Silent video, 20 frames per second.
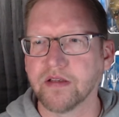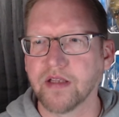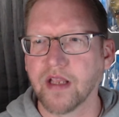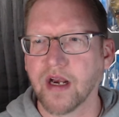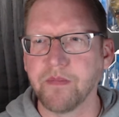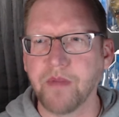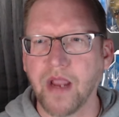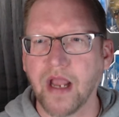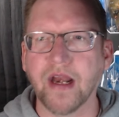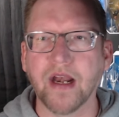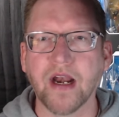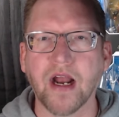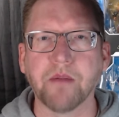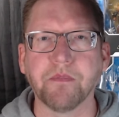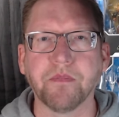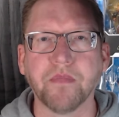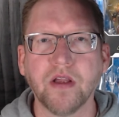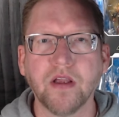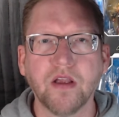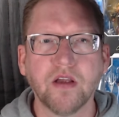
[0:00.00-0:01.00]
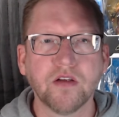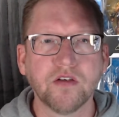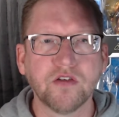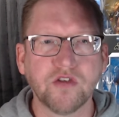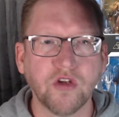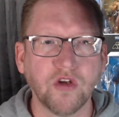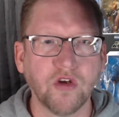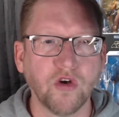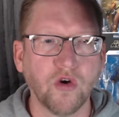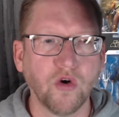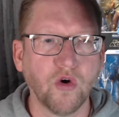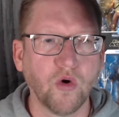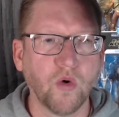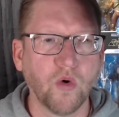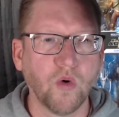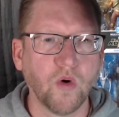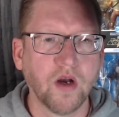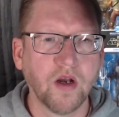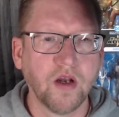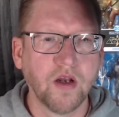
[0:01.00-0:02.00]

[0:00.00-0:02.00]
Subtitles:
that I made it up to